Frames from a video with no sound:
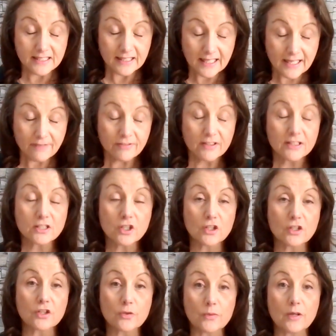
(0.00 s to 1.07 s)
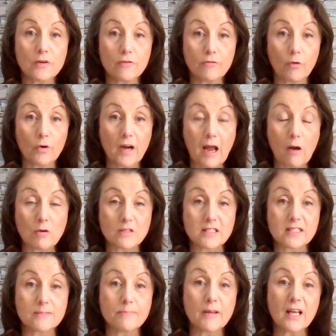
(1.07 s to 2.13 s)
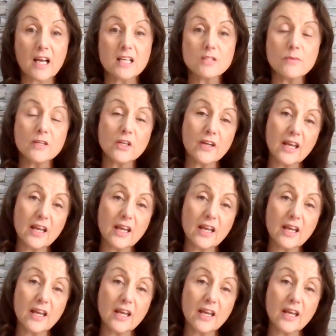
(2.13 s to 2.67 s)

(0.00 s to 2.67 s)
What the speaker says: leave it to 3 or 4 houses, because when you